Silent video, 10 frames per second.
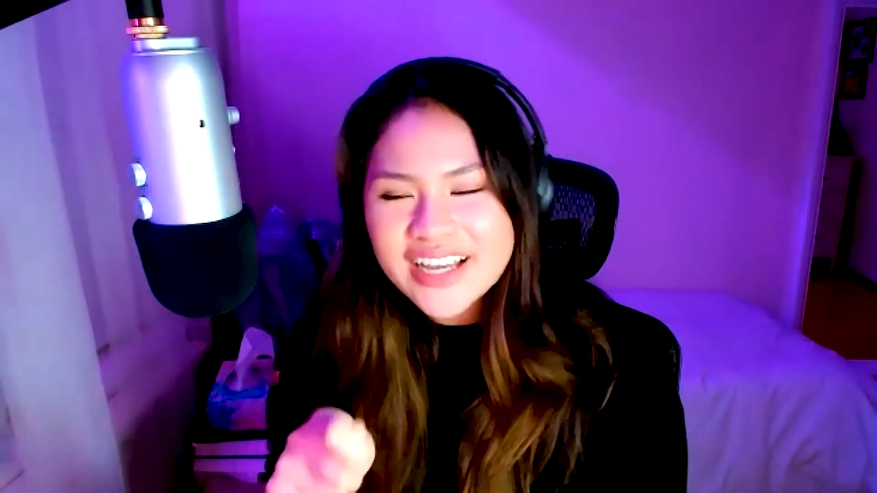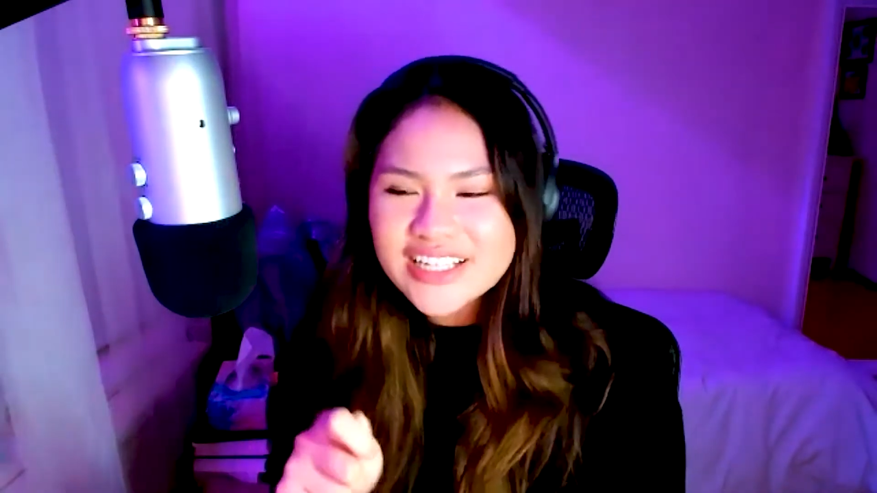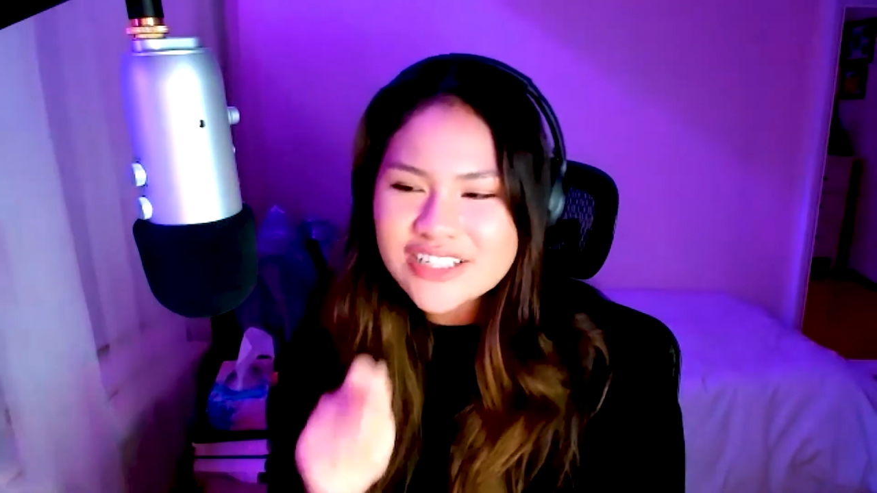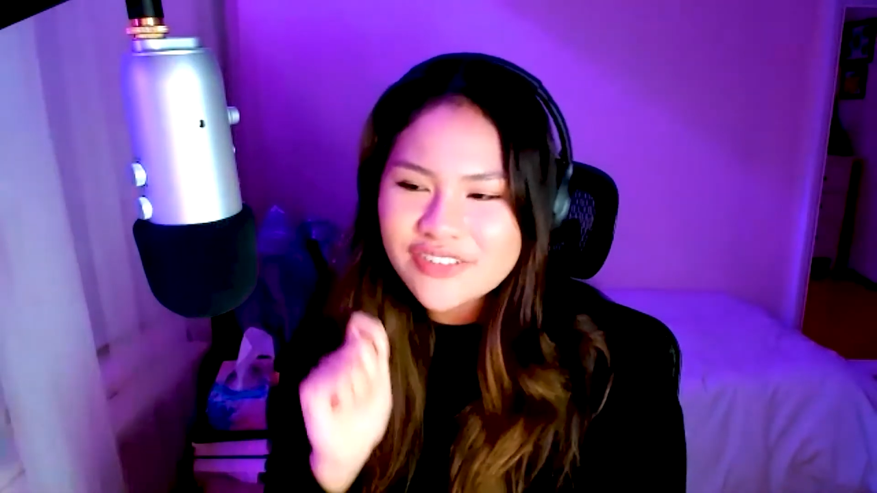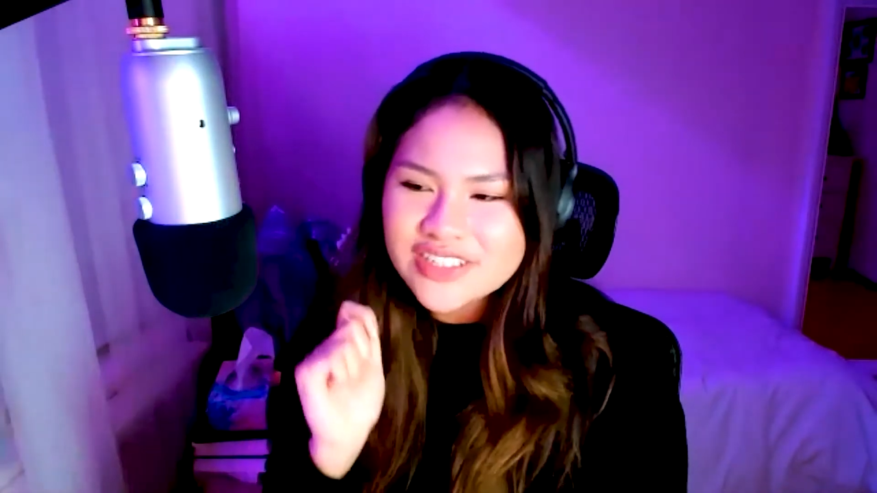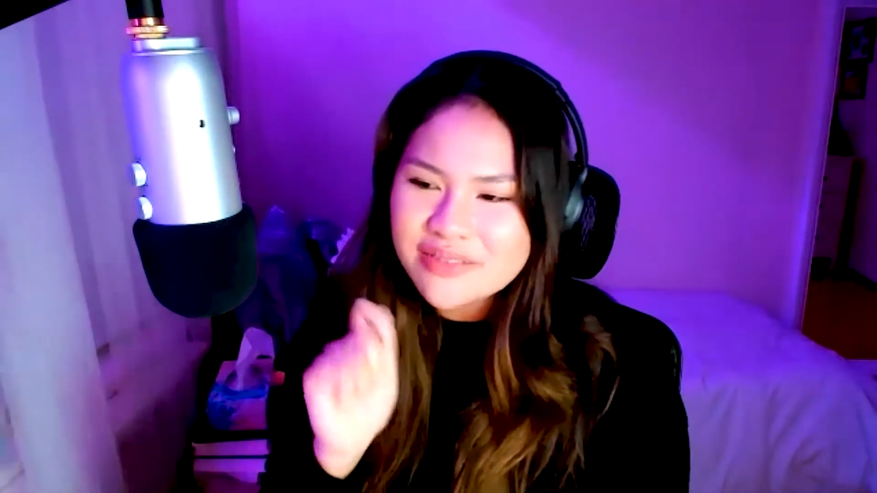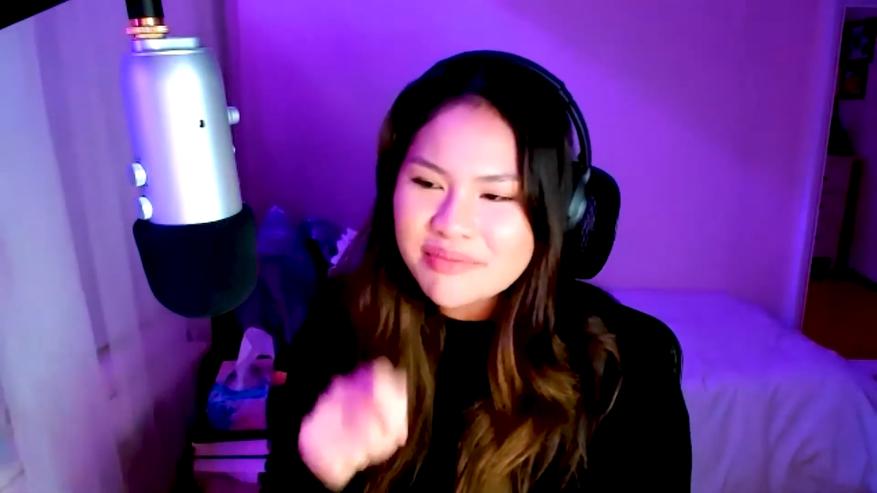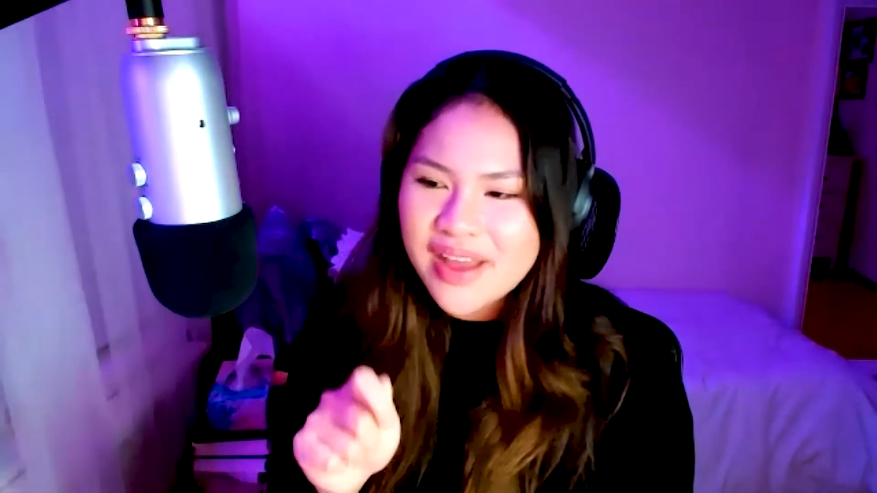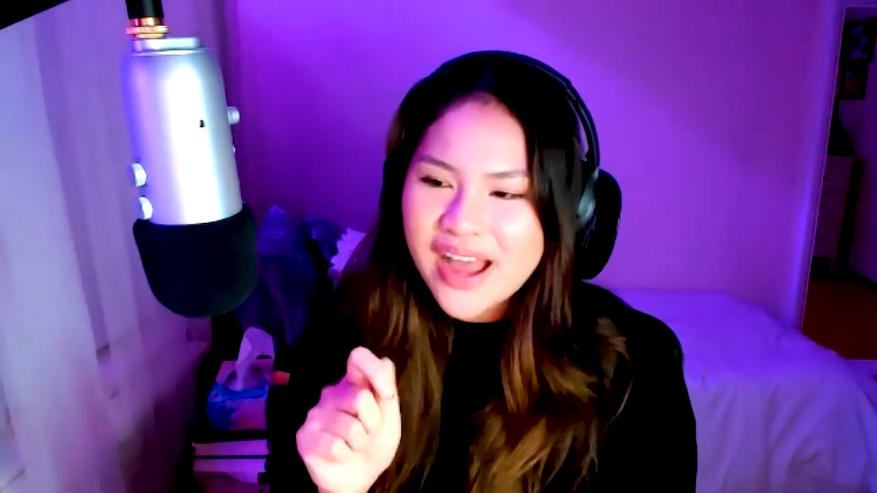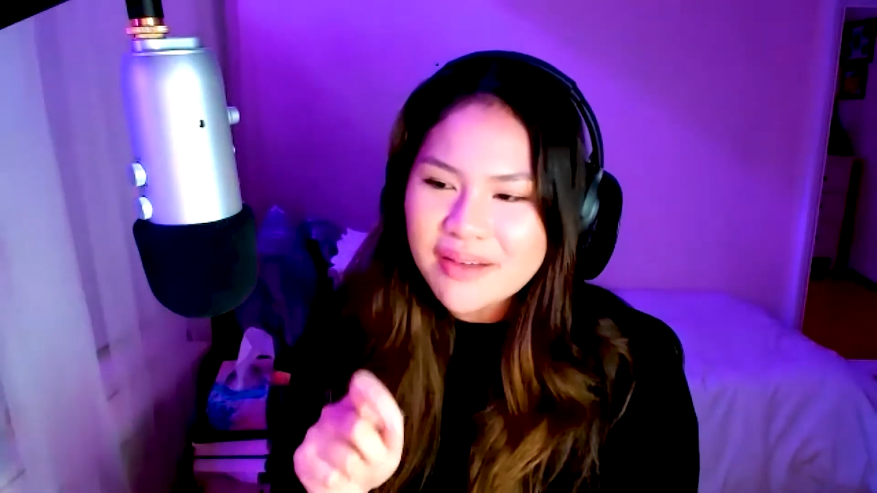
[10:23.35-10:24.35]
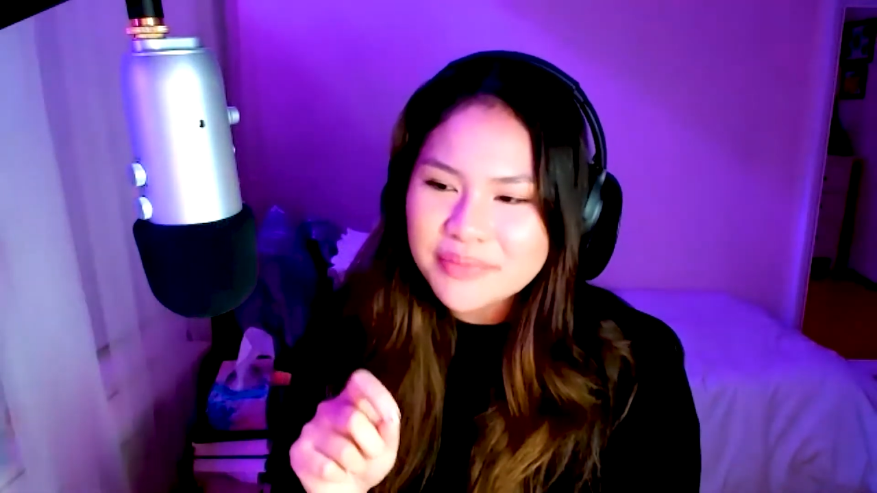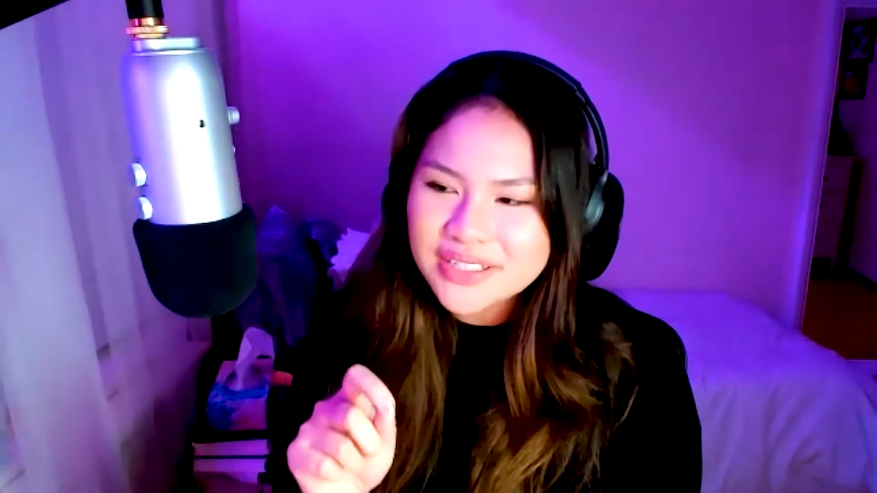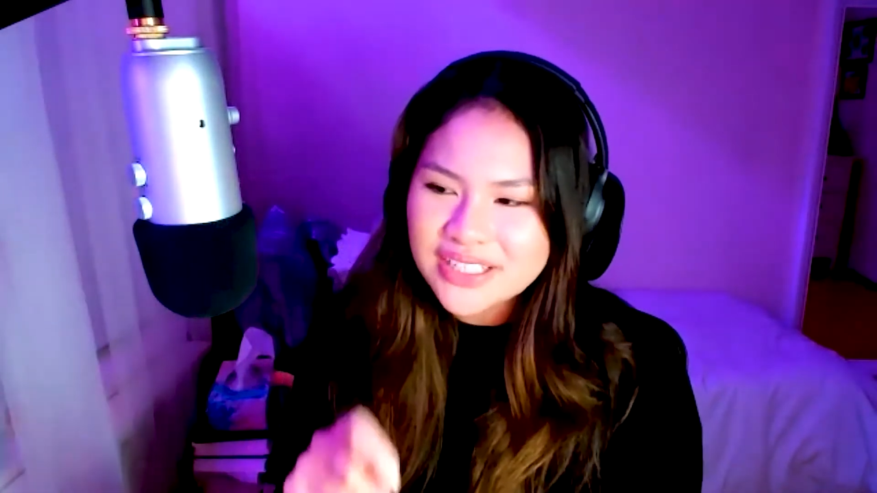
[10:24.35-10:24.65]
I guess if it's a map,